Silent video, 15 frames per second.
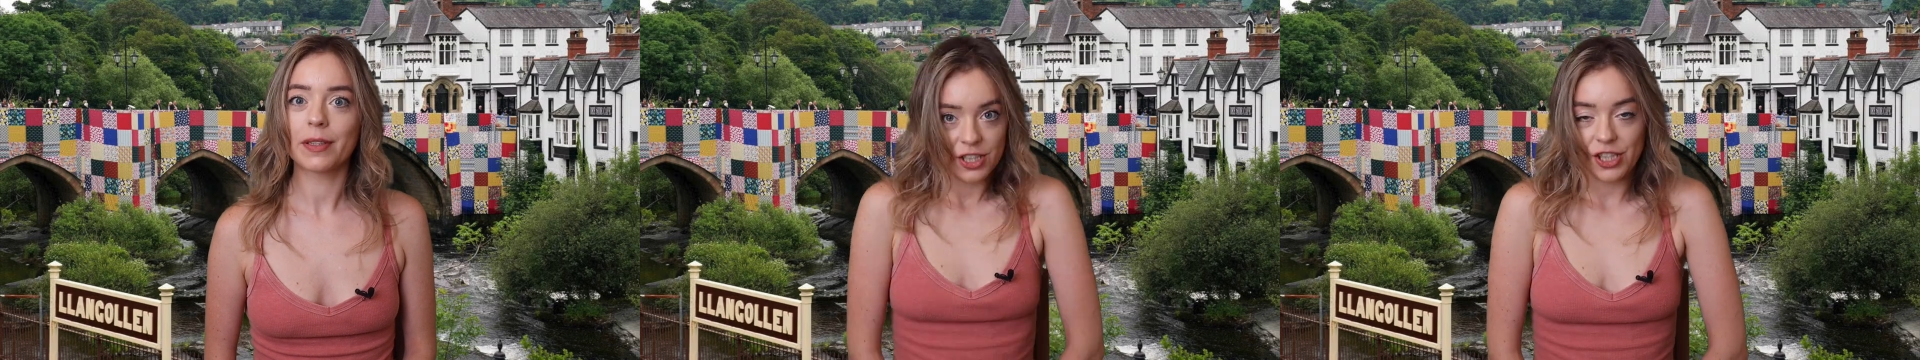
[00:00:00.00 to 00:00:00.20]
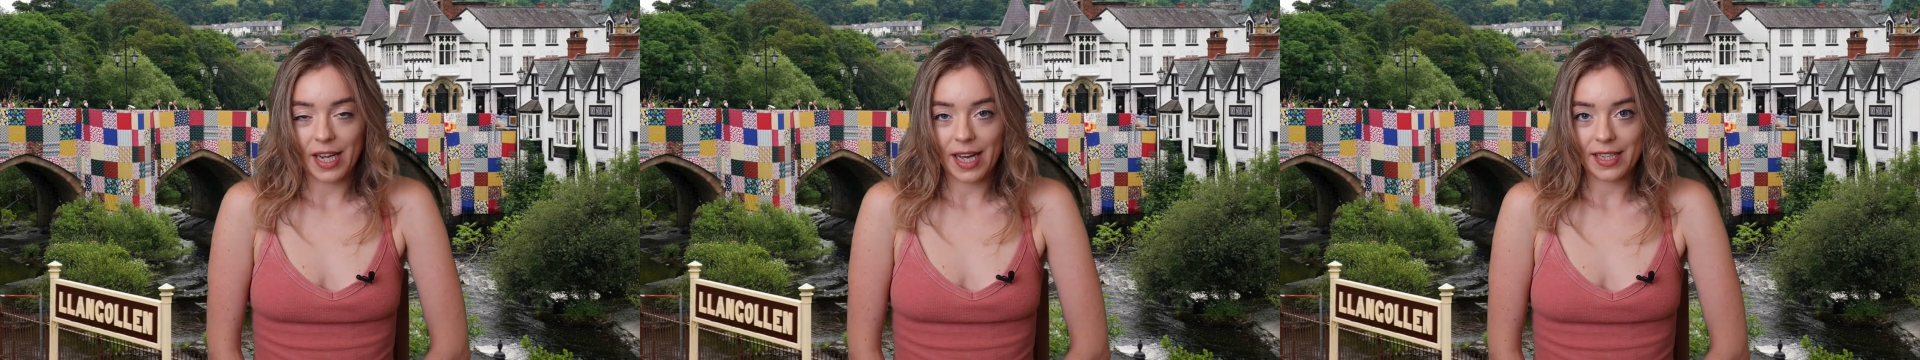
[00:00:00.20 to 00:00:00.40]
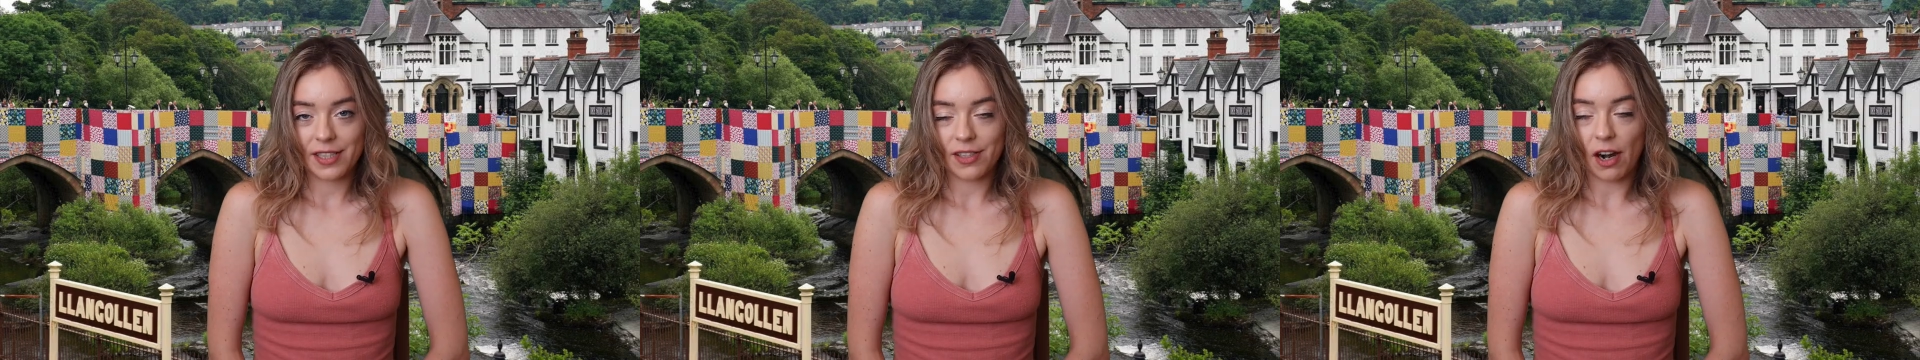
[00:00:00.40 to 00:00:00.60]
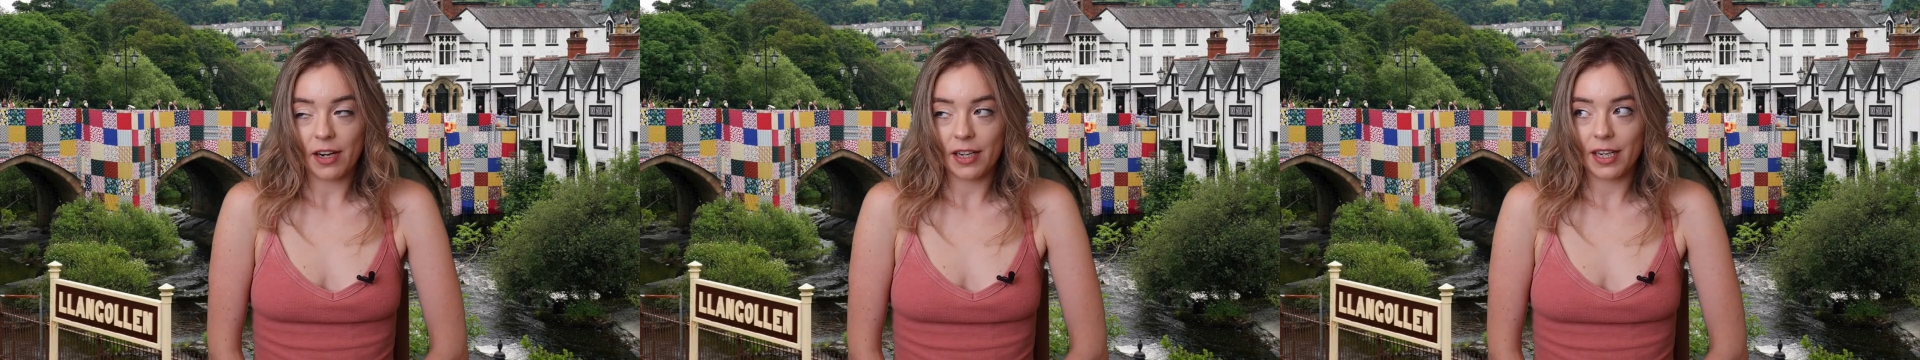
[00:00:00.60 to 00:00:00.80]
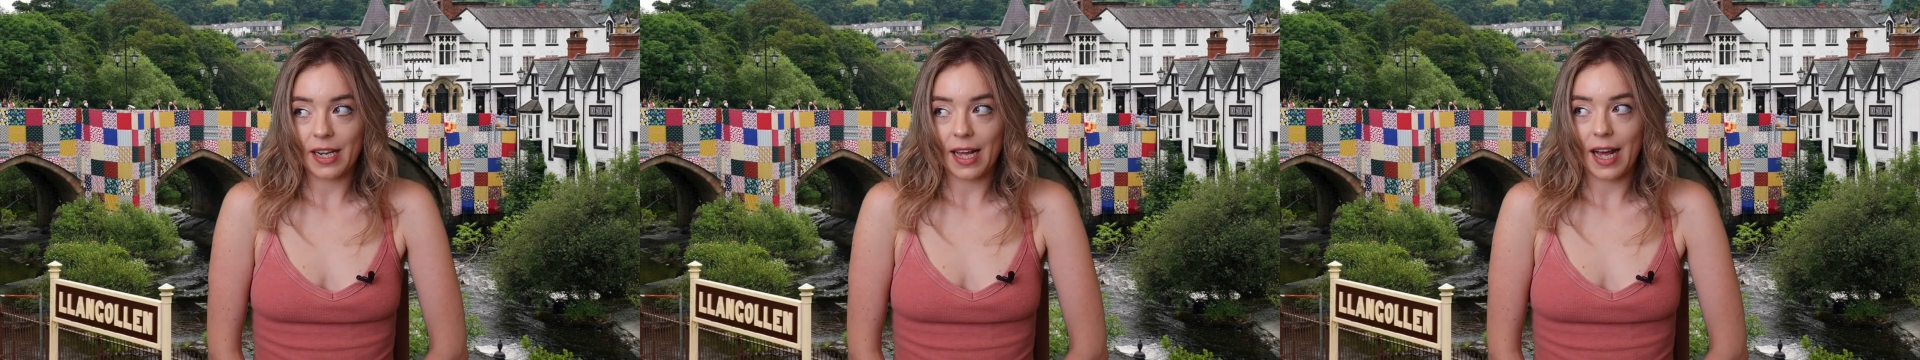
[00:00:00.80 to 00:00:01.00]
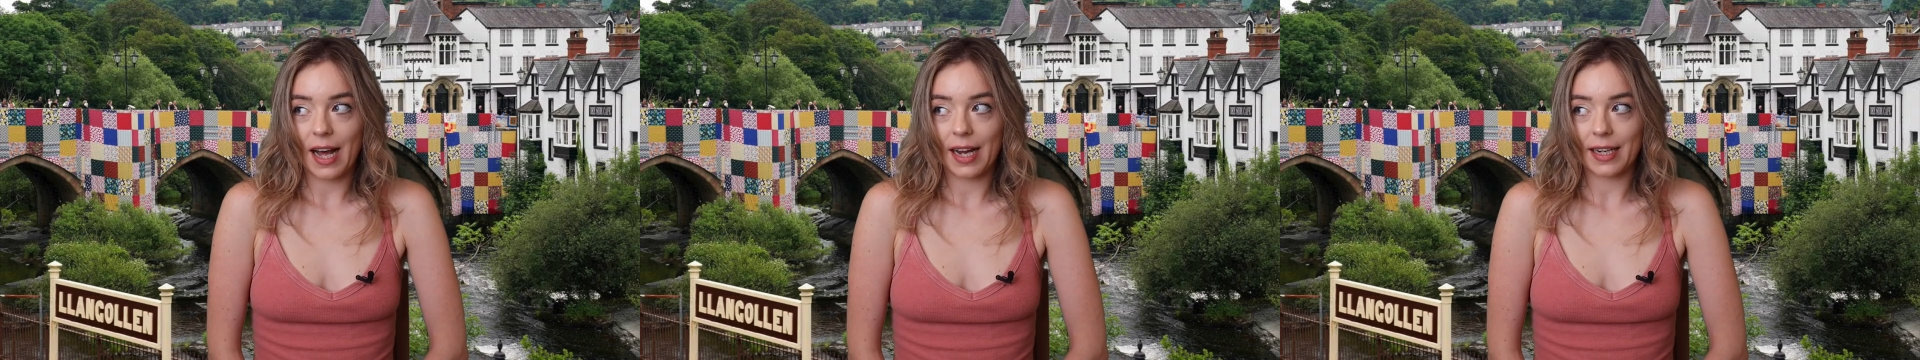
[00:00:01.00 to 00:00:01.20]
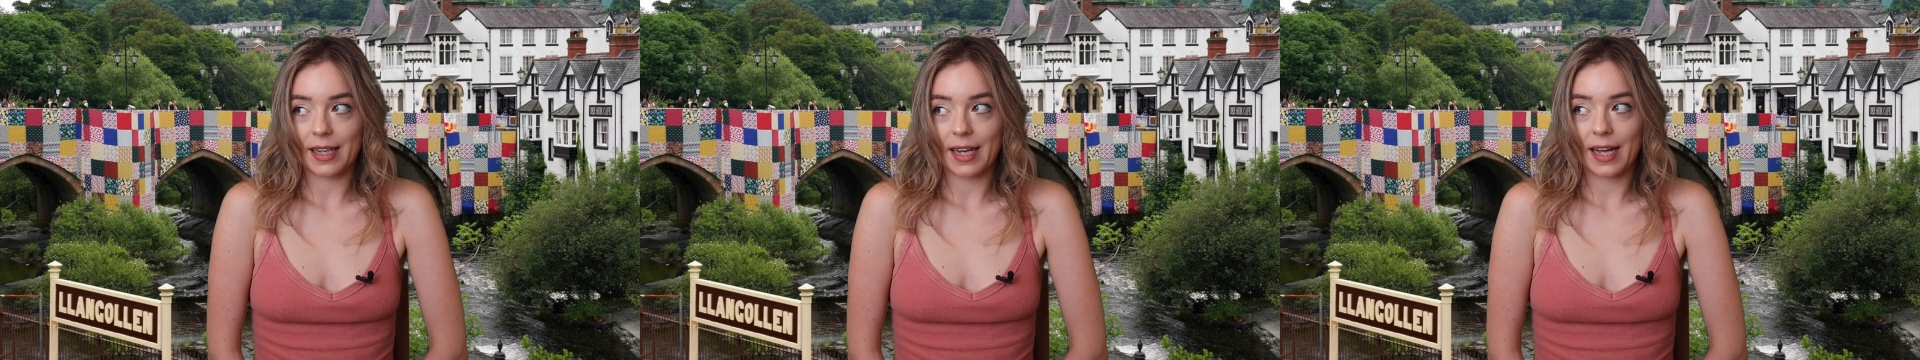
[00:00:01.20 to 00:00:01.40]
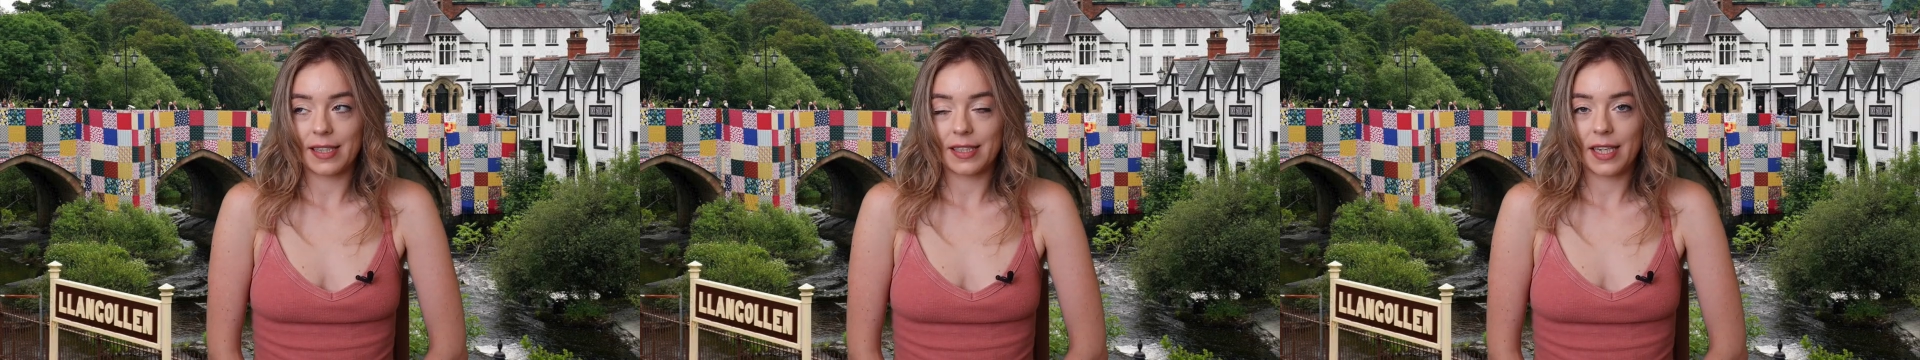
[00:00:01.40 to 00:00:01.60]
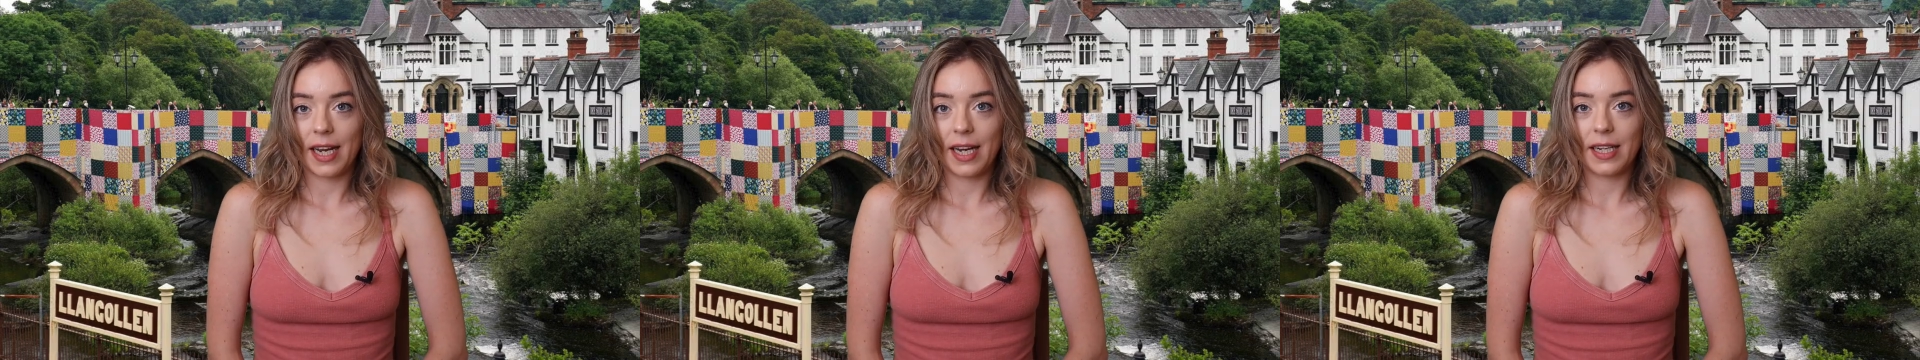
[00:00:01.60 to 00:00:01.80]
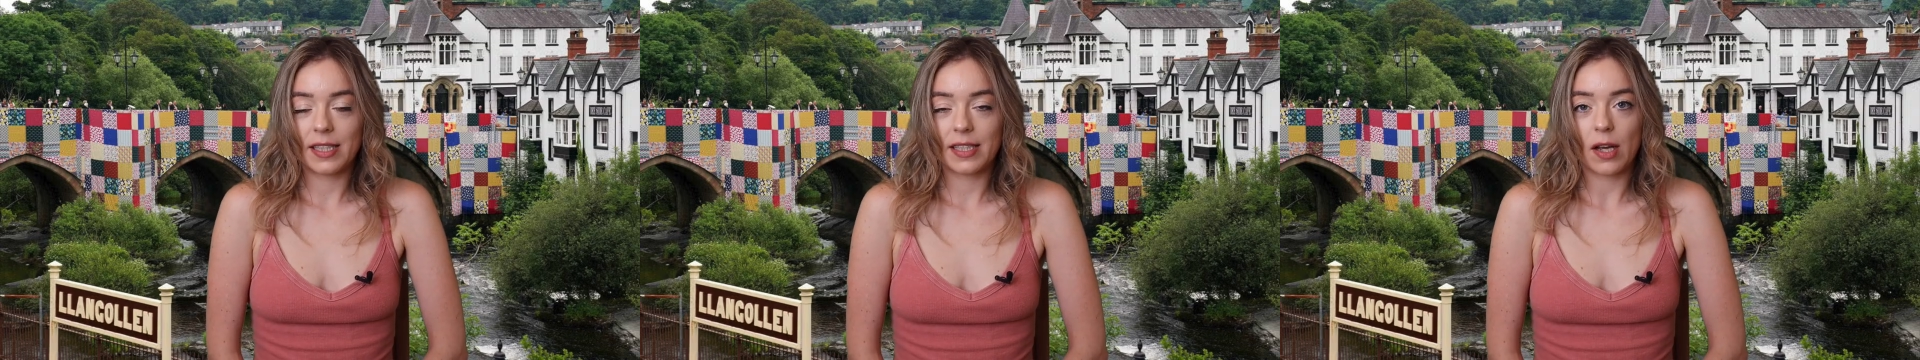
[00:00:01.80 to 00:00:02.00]
She had started Attic
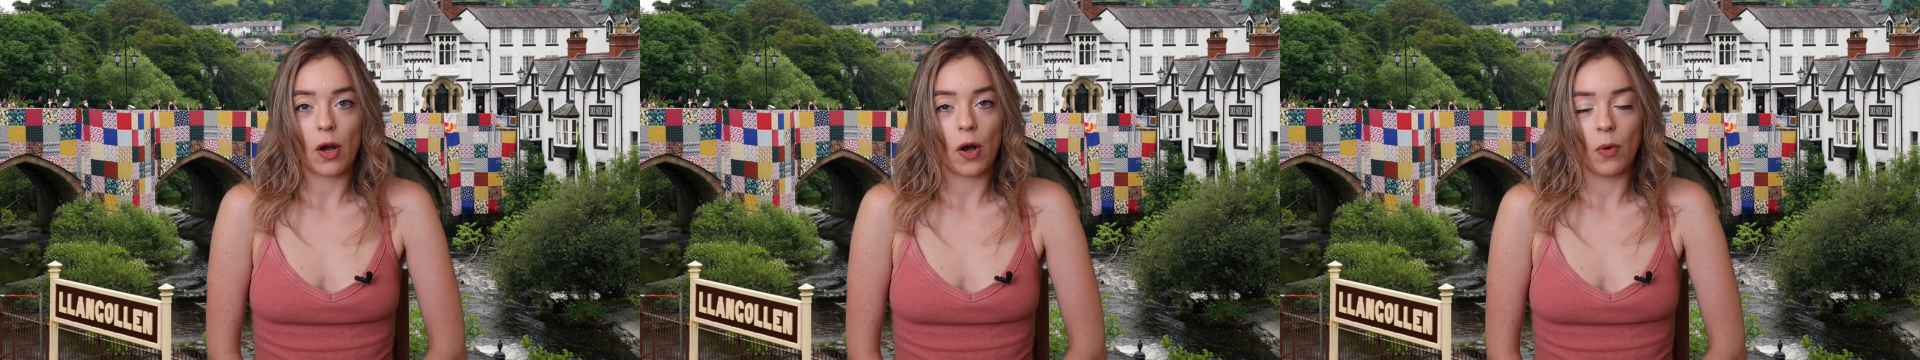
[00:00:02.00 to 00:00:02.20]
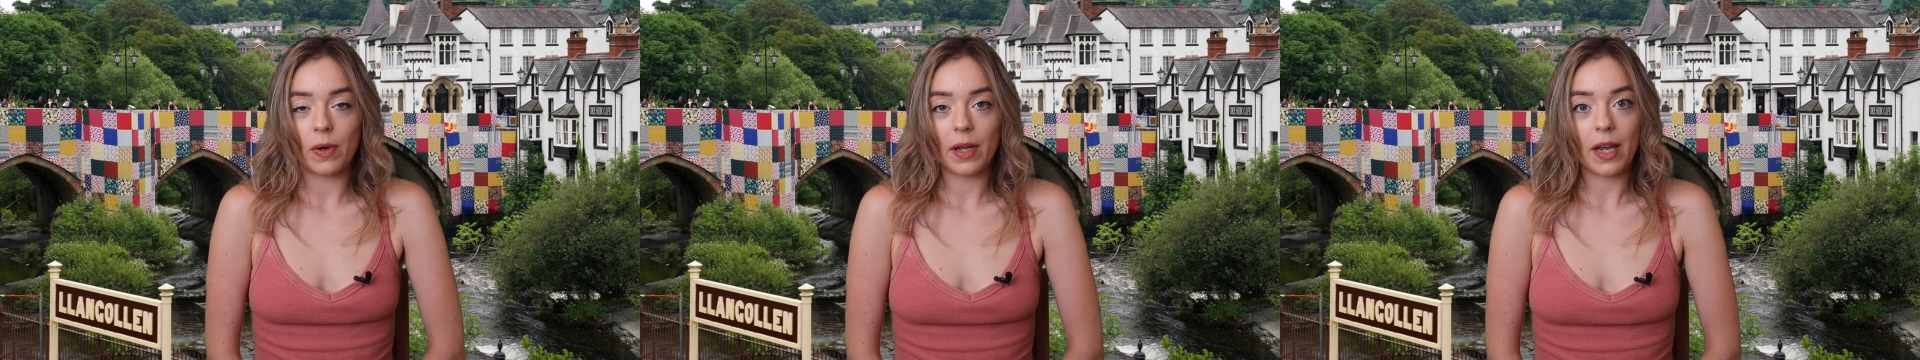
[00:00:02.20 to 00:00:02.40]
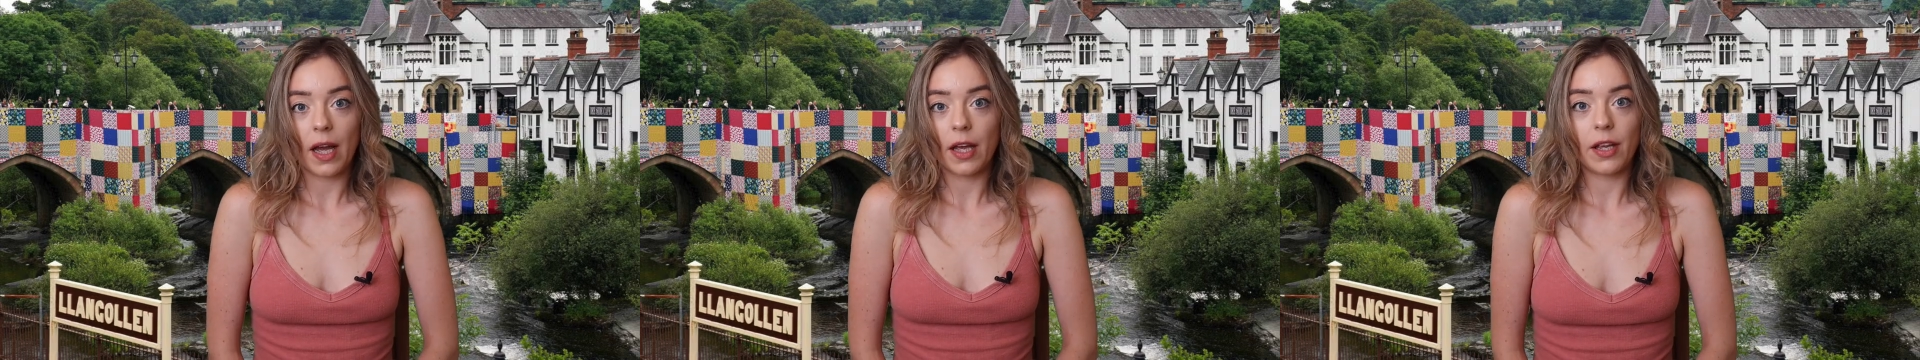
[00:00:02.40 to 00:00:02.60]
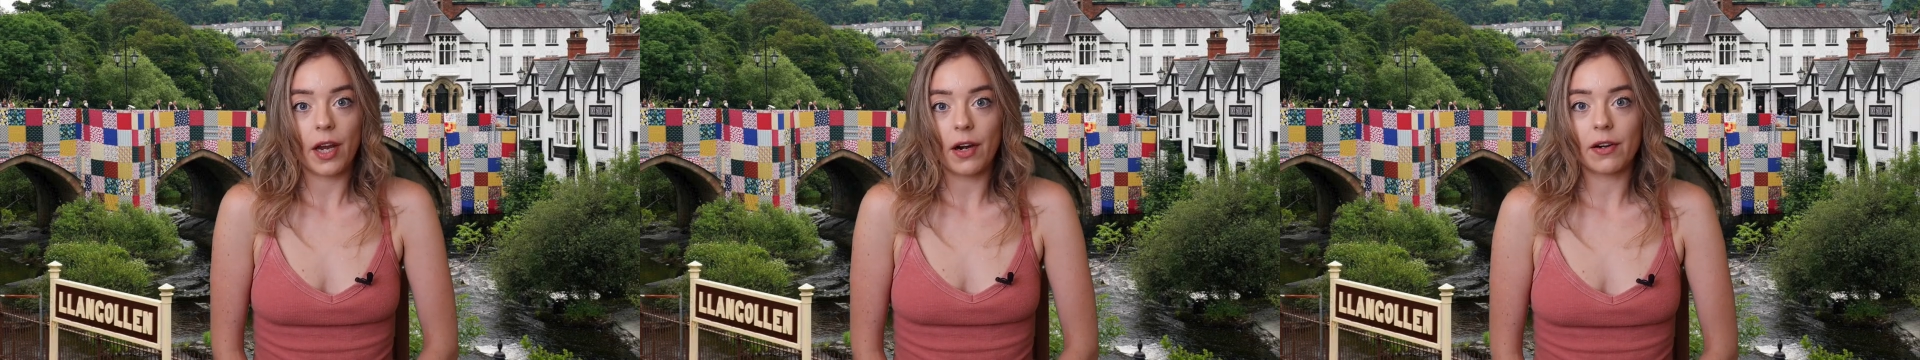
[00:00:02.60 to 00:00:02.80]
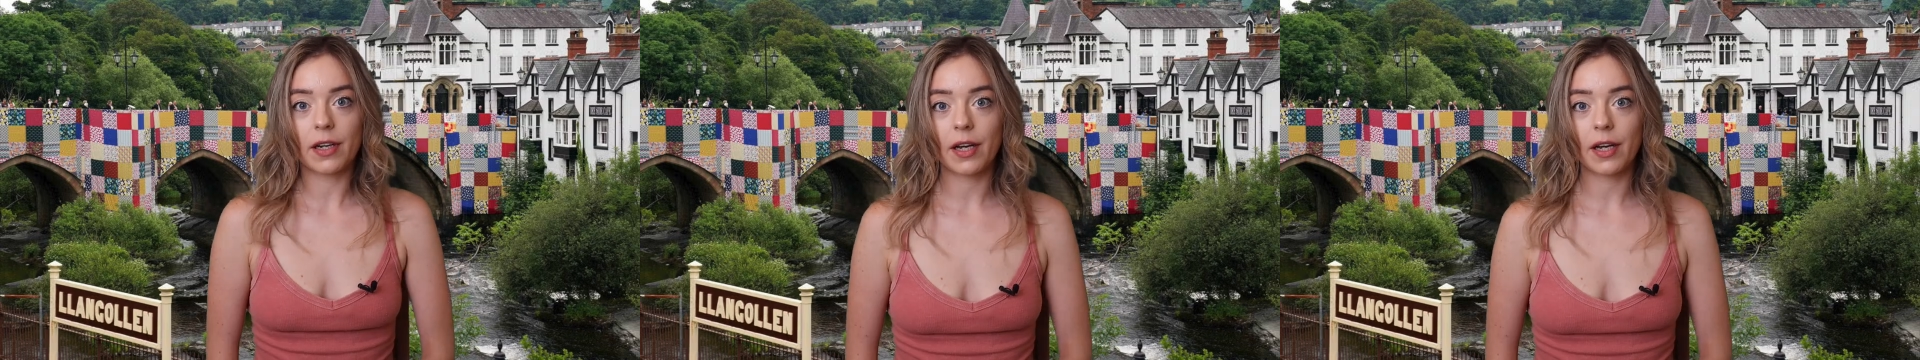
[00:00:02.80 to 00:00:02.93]
Antiques only a year